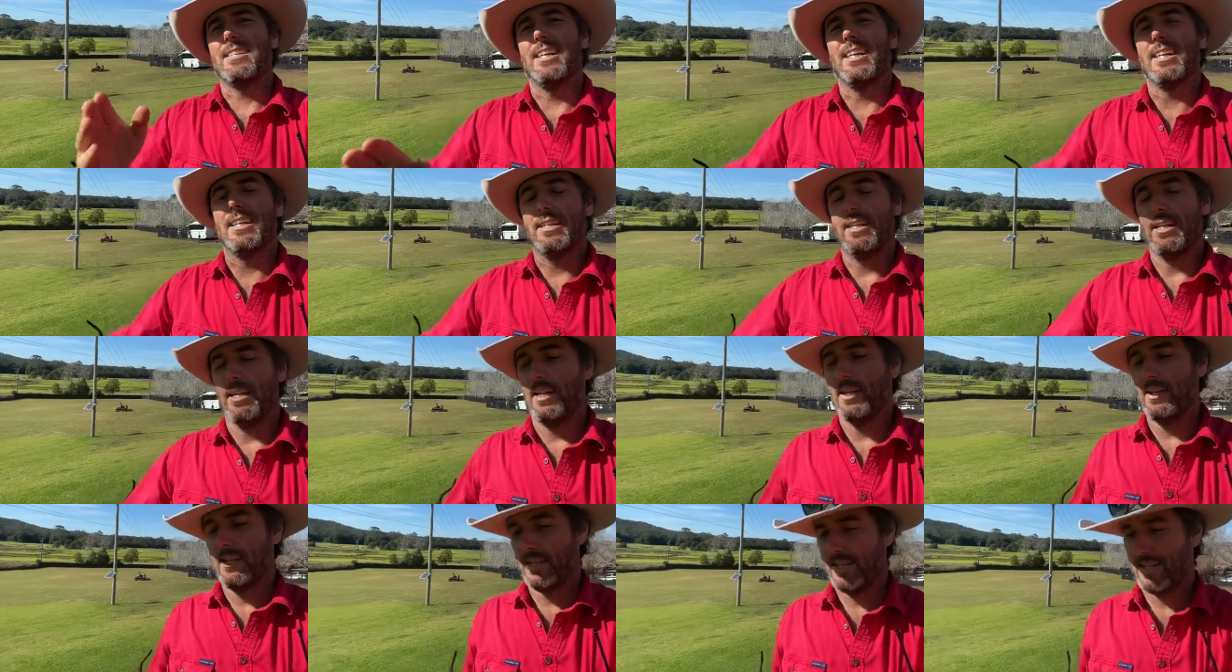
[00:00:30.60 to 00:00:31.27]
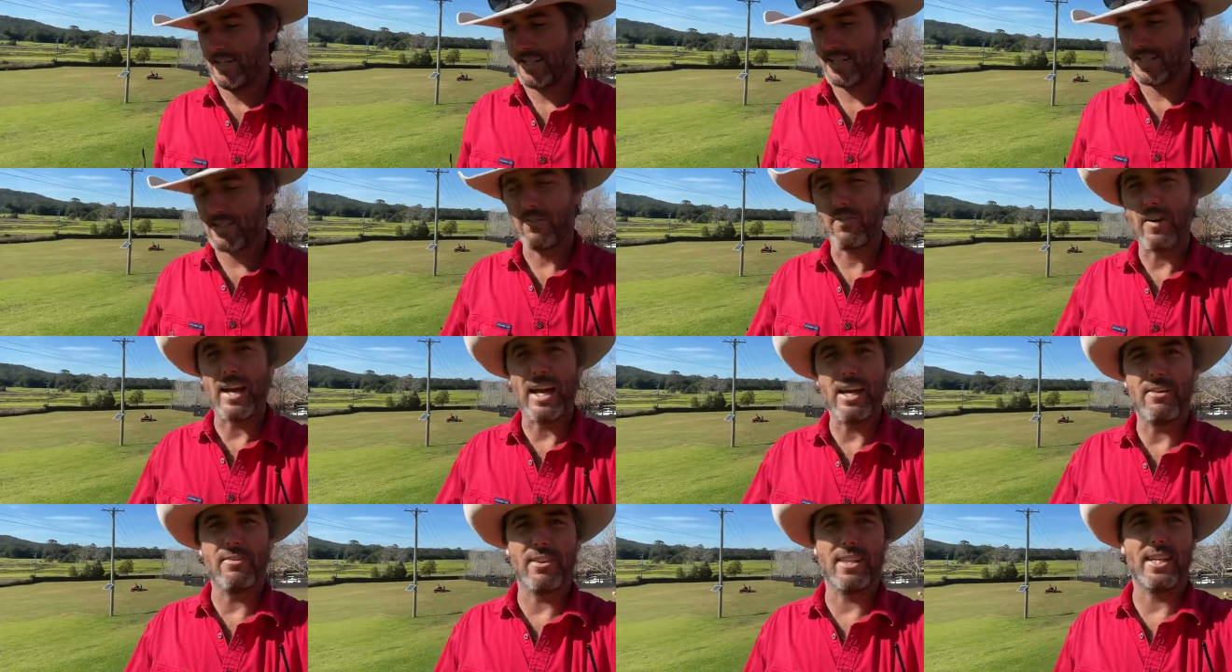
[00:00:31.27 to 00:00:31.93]
it, his
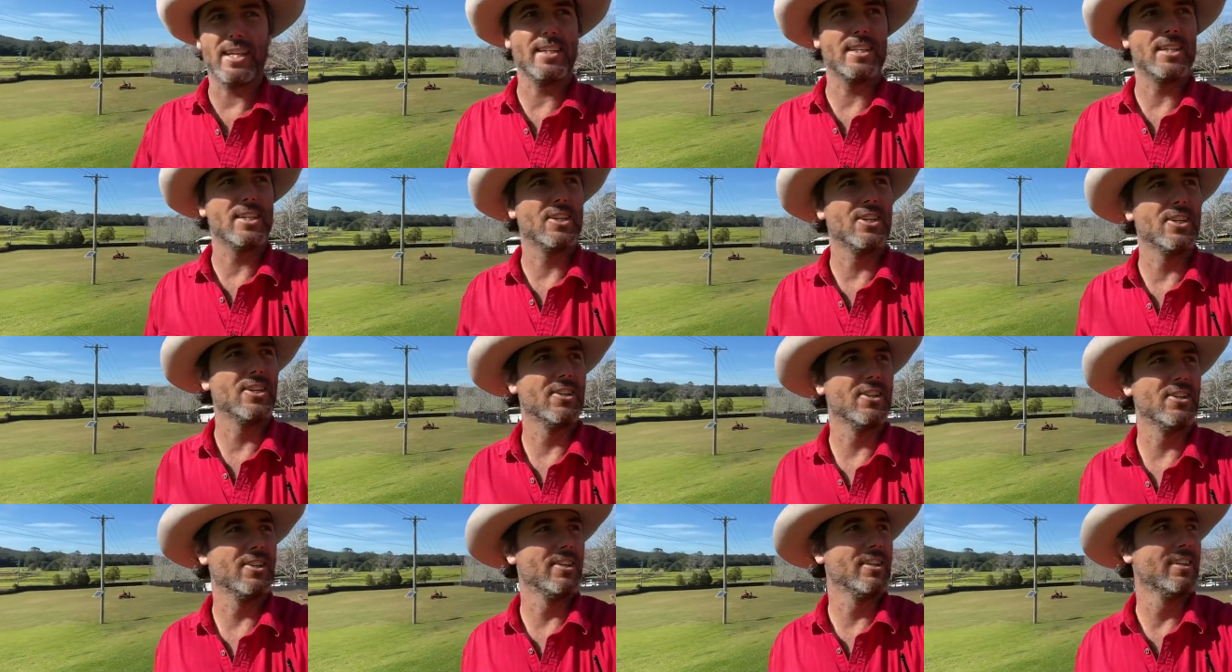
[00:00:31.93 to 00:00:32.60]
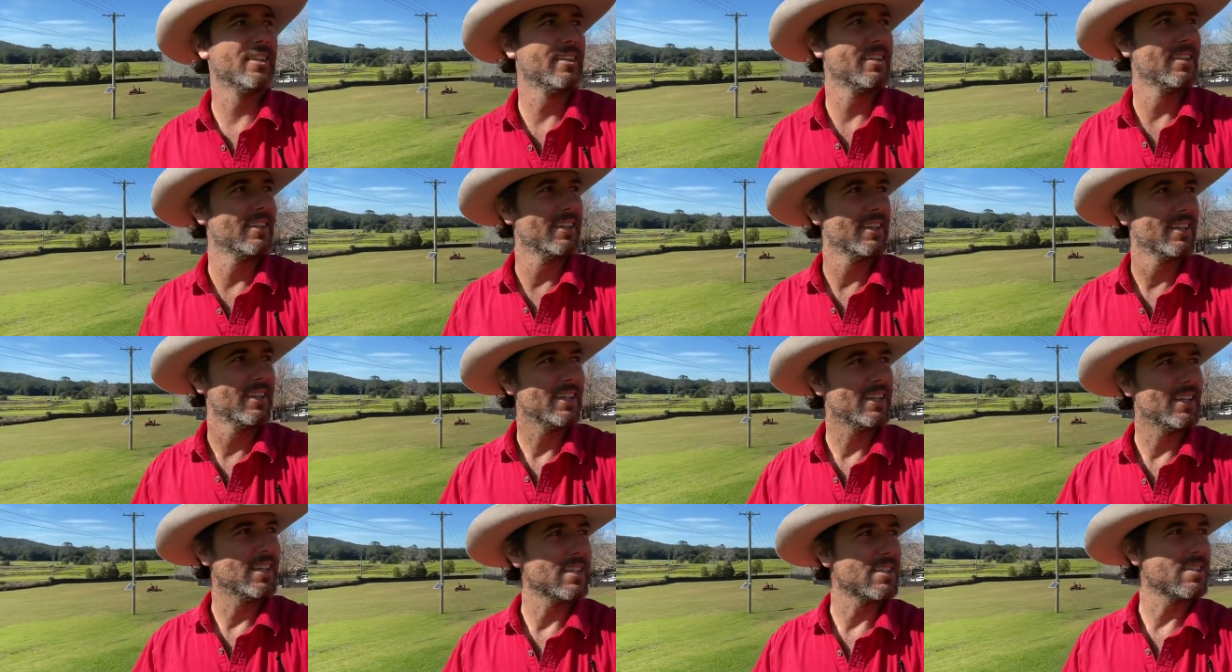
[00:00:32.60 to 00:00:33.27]
favorite thing to do
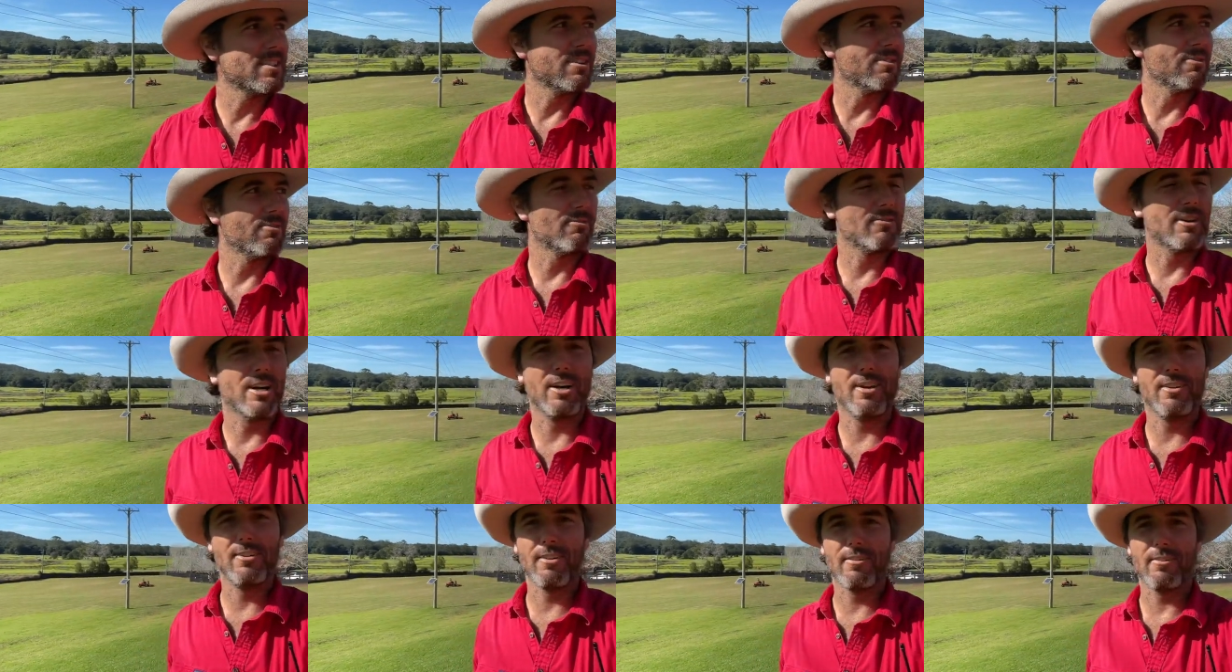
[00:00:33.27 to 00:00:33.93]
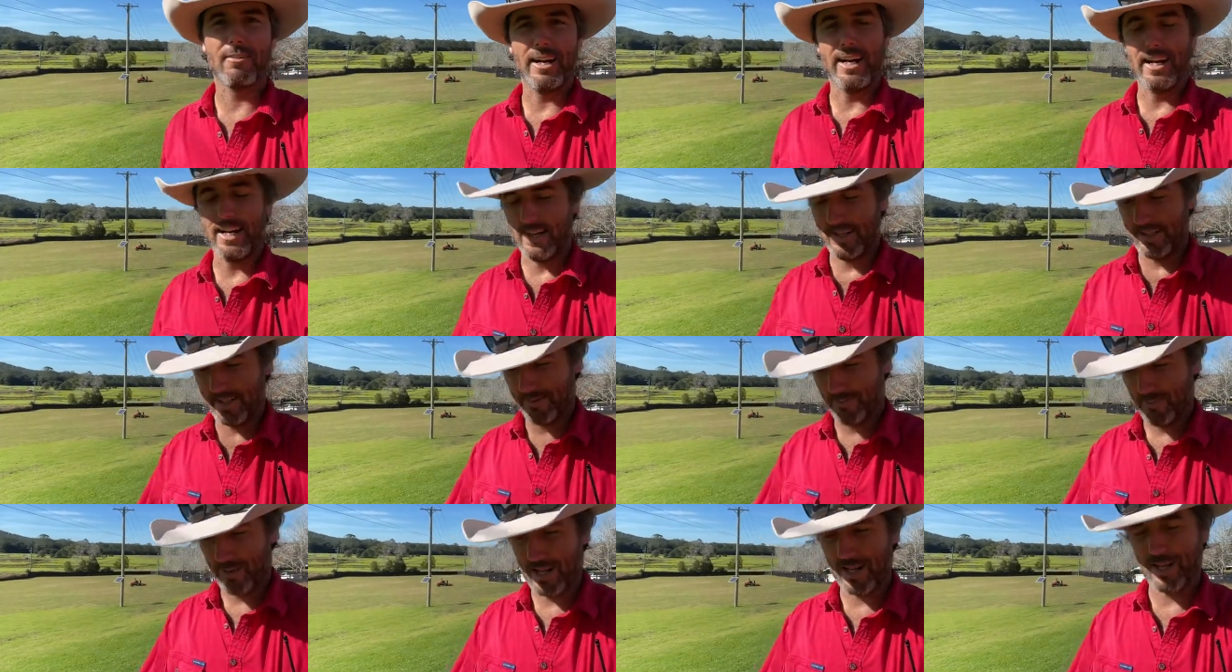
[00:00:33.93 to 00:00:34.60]
is to roll around
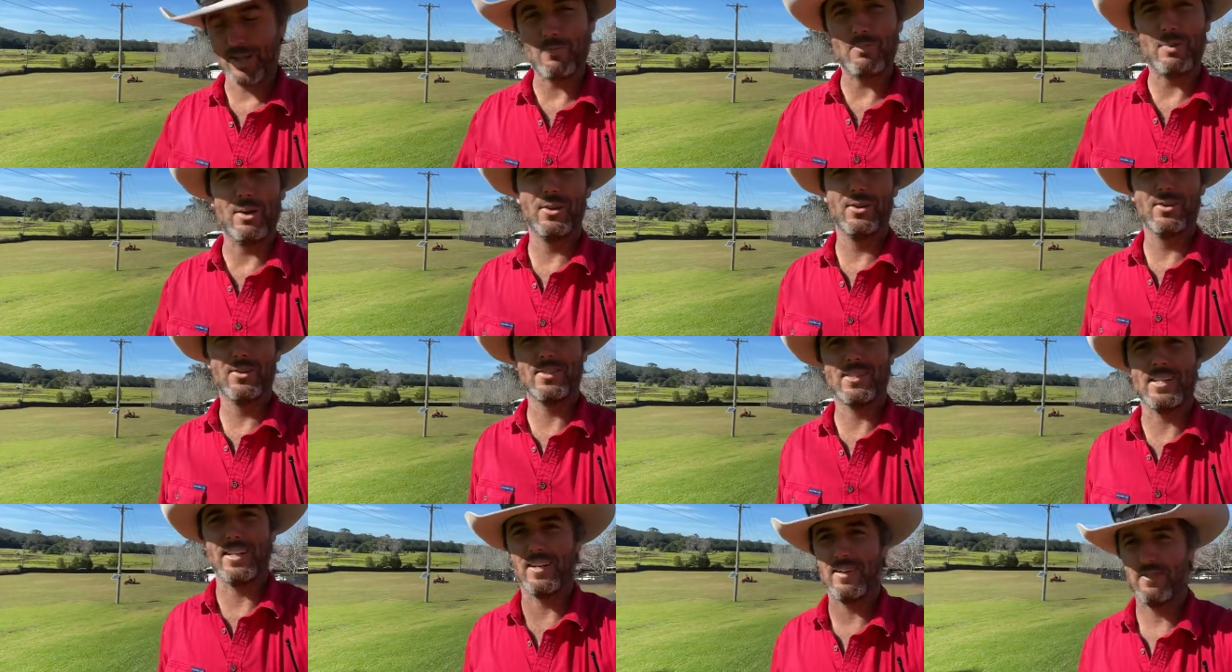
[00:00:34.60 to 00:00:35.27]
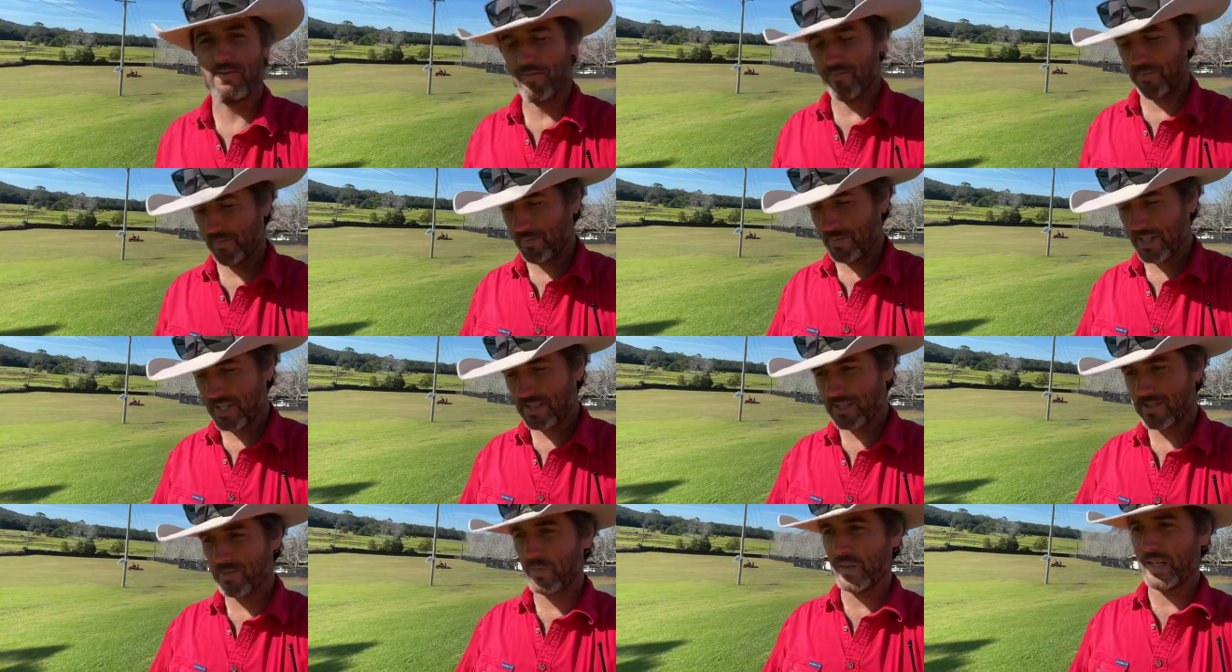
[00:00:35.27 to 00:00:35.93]
in one of the poos that I've
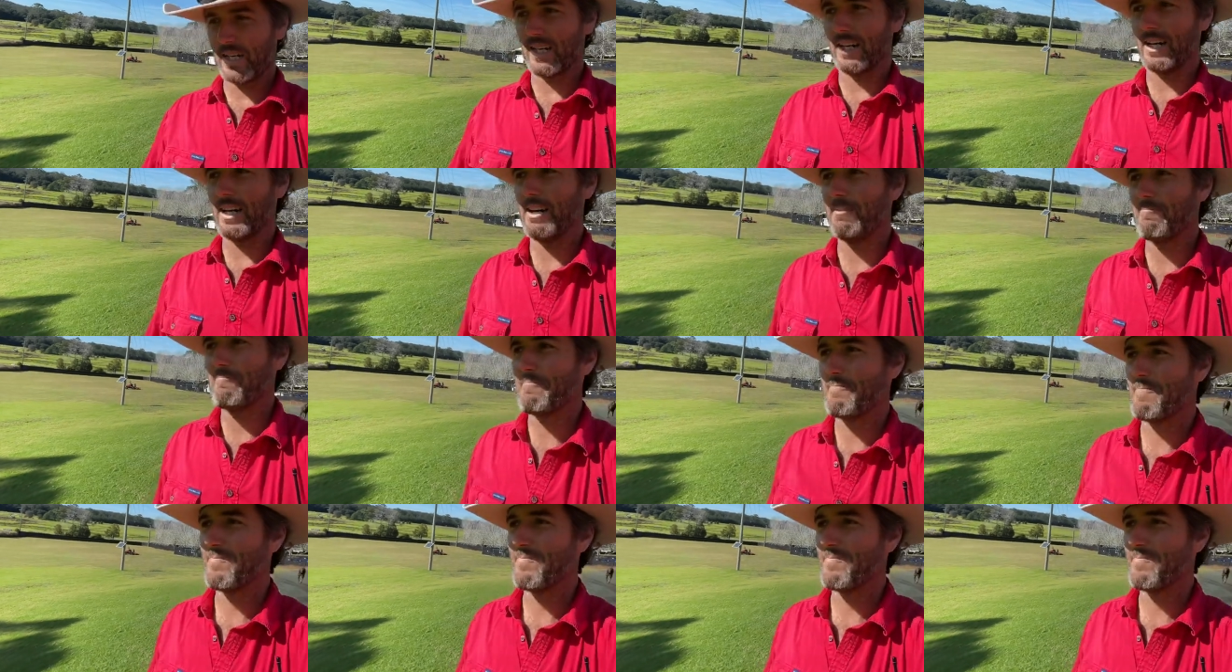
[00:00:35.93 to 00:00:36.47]
missed picking up